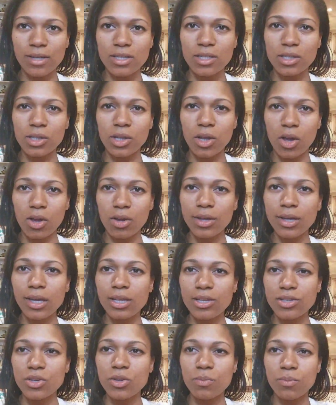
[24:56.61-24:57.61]
as long
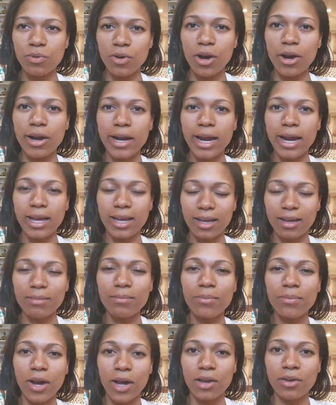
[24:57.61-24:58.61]
as you
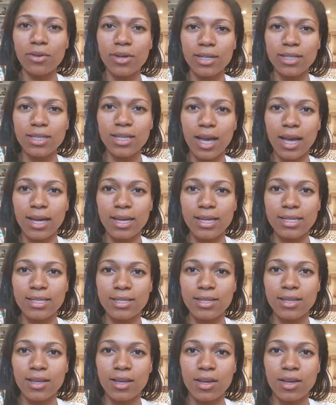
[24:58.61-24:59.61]

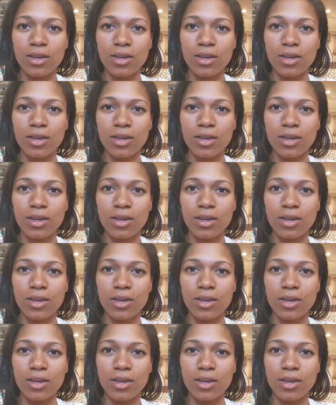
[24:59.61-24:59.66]
prioritize